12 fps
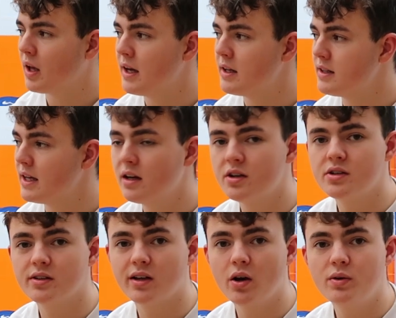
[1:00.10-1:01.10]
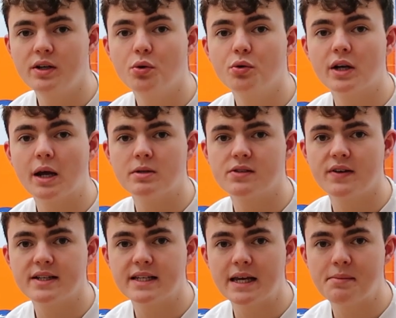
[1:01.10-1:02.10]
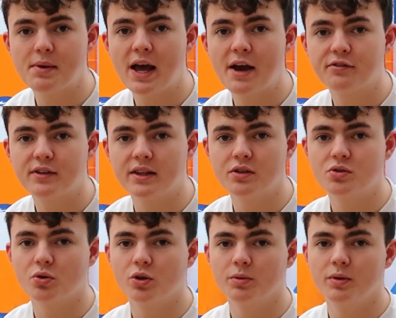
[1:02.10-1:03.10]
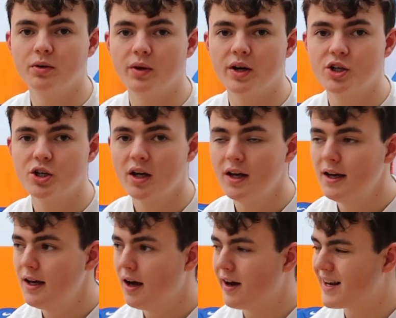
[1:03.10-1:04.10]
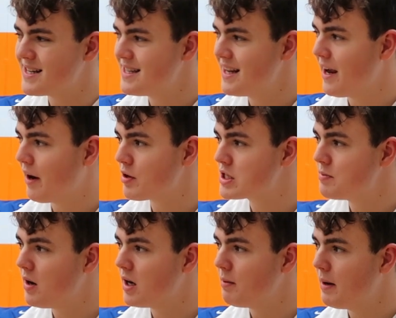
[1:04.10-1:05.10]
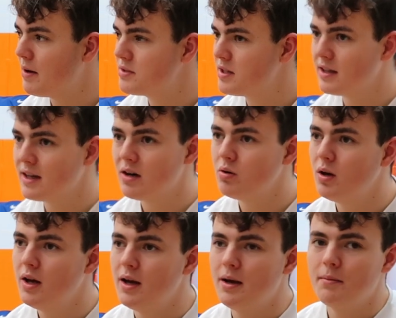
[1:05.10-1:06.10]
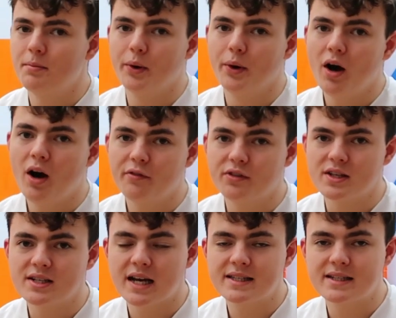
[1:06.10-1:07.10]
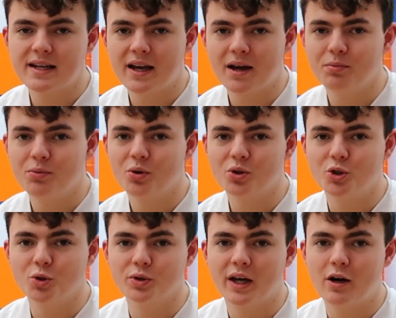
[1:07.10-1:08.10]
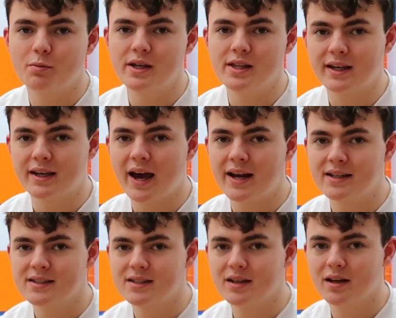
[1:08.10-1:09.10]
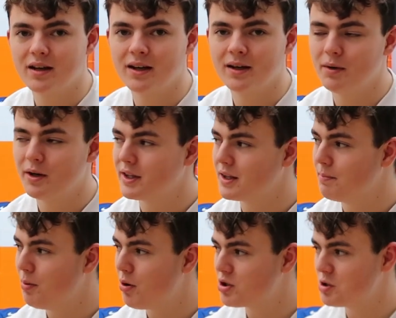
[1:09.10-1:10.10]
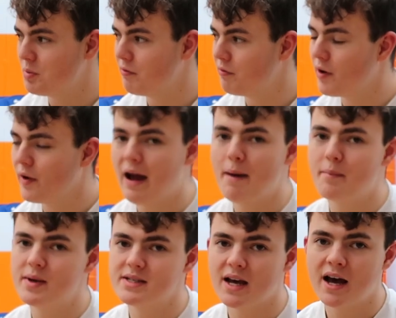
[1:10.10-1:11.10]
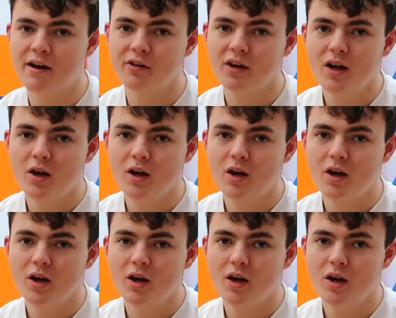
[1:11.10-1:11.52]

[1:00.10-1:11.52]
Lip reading: and England are the only Northern Hemisphere team left in the tournament, which I can sit here and smile about it now, but after Saturday, I'm not sure that'll be the case. I think the box will be very happy to have